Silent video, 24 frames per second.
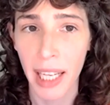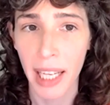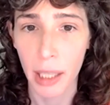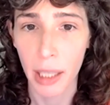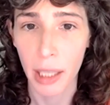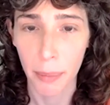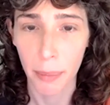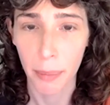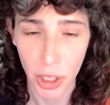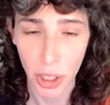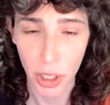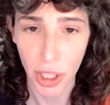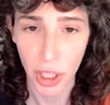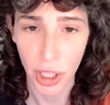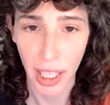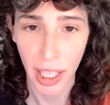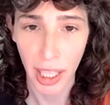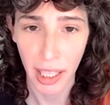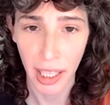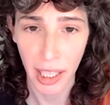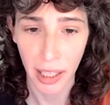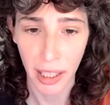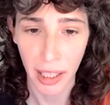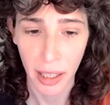
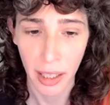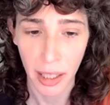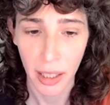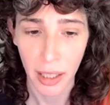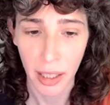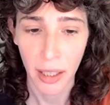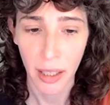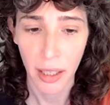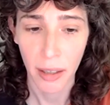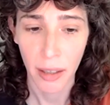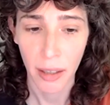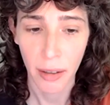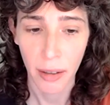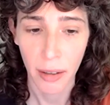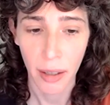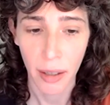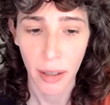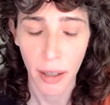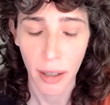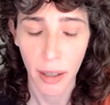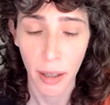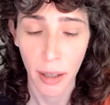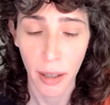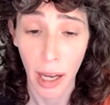commissioning
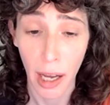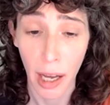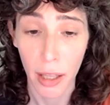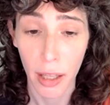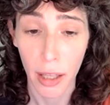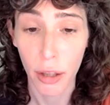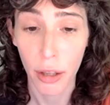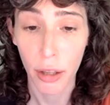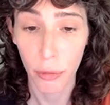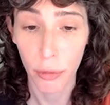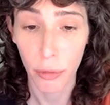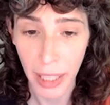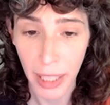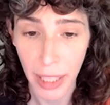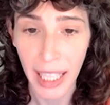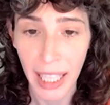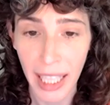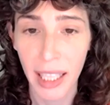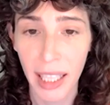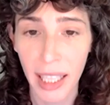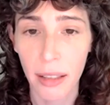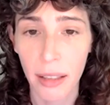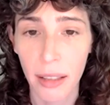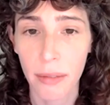
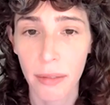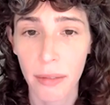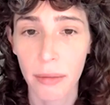three